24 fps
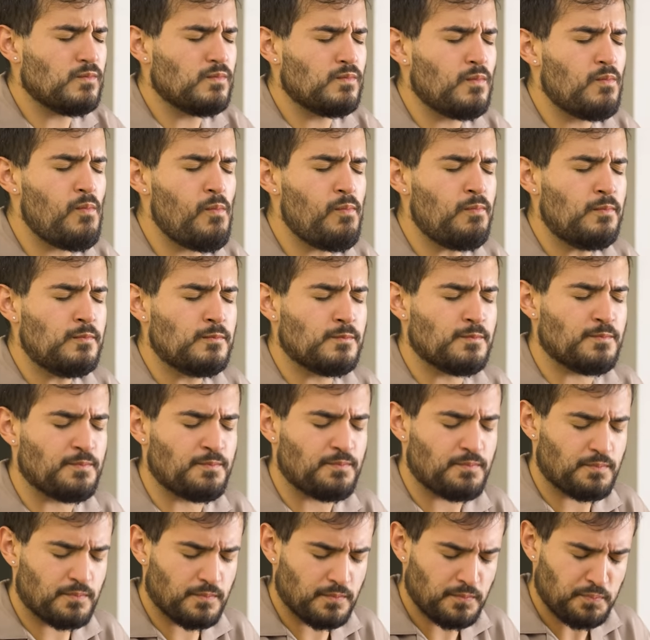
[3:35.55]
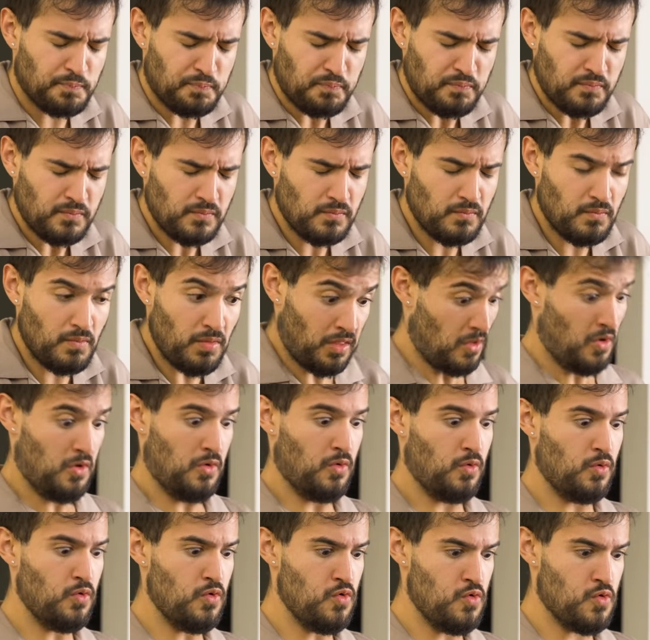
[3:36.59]
Mmm.
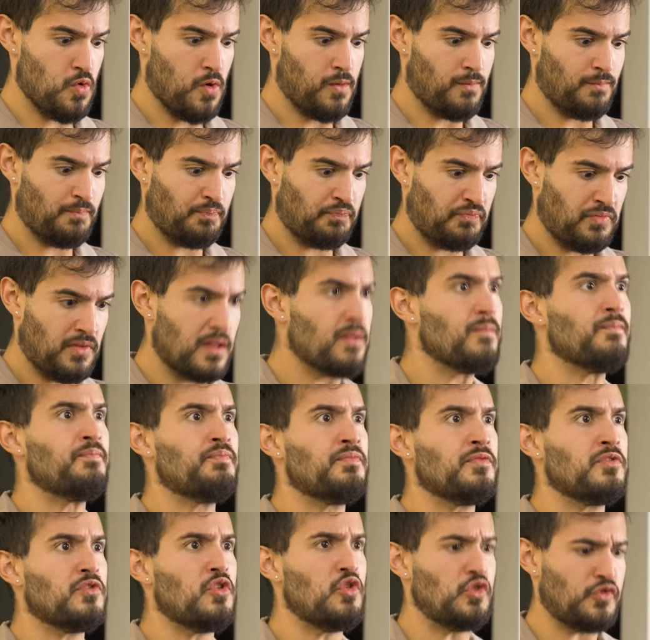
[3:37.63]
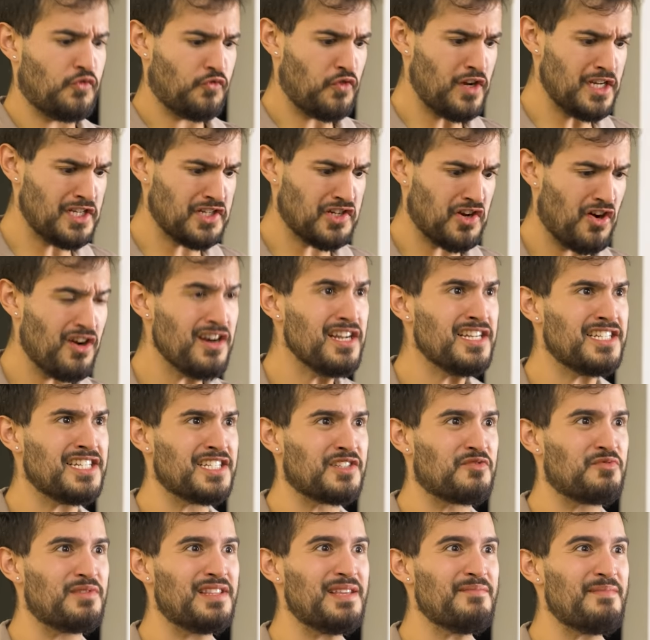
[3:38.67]
Ooh, those fresh
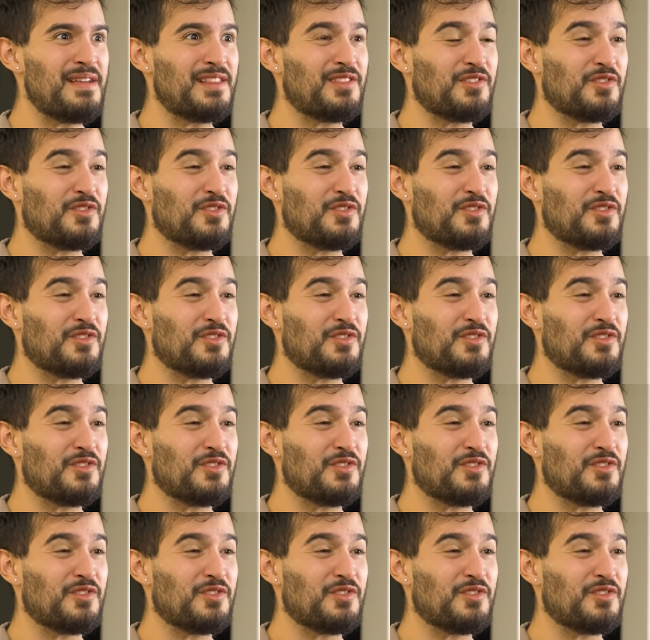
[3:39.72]
garnishes really make